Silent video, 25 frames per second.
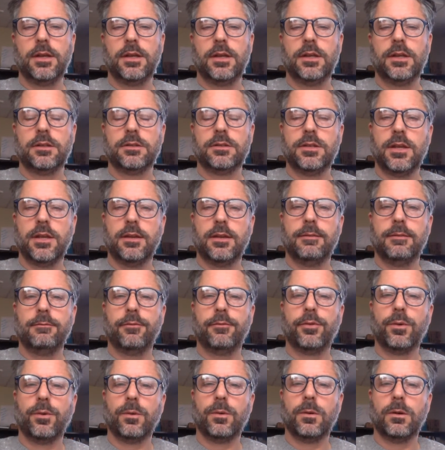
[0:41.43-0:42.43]
is that
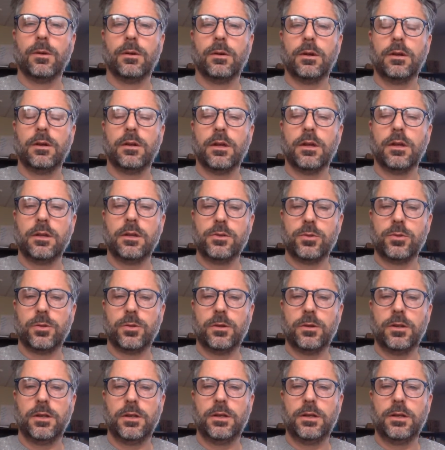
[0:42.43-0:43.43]
for a
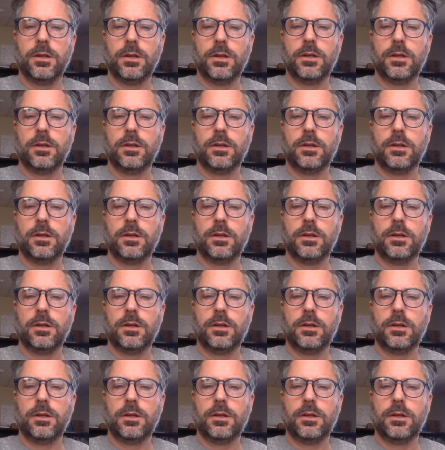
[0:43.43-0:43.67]
country